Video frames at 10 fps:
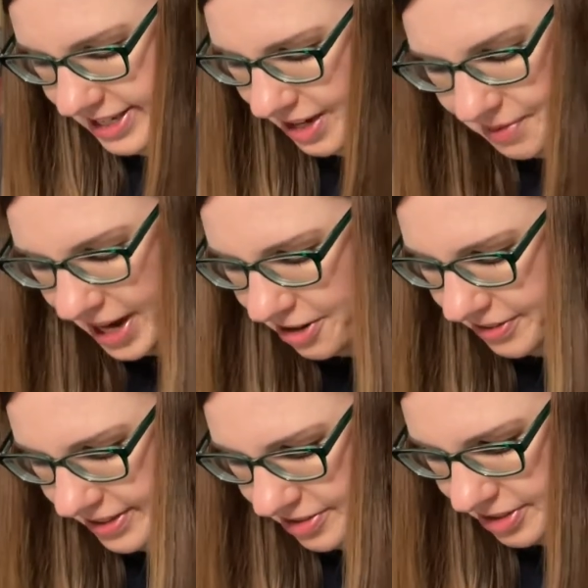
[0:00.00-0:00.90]
I mean, I don't
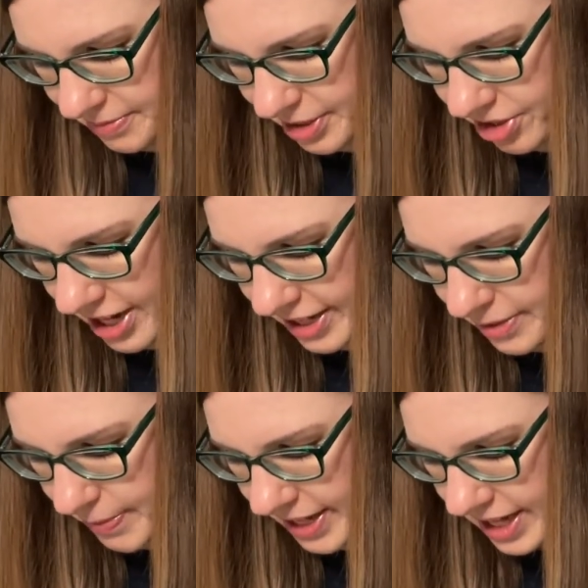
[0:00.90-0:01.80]
think there's going to be
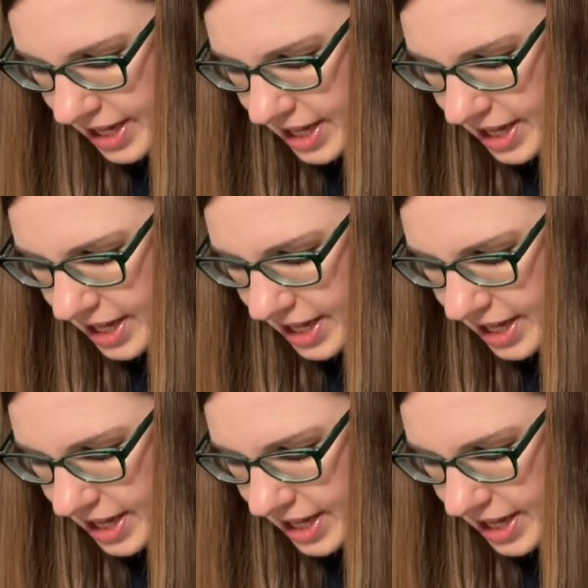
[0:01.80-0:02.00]
dragons, but